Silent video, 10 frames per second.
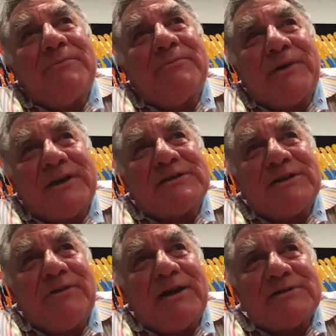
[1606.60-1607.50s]
pregnancy
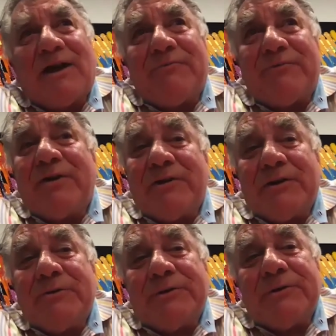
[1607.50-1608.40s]
rates are very
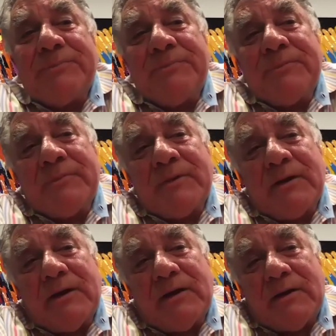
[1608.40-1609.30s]
good,
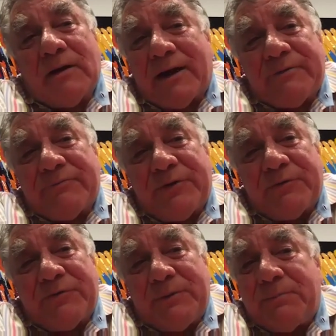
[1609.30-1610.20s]
like
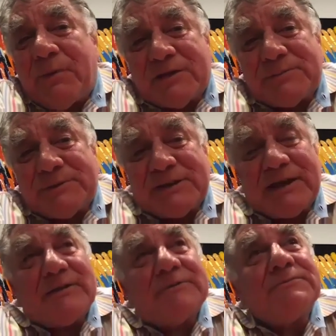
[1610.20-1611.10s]
50+%.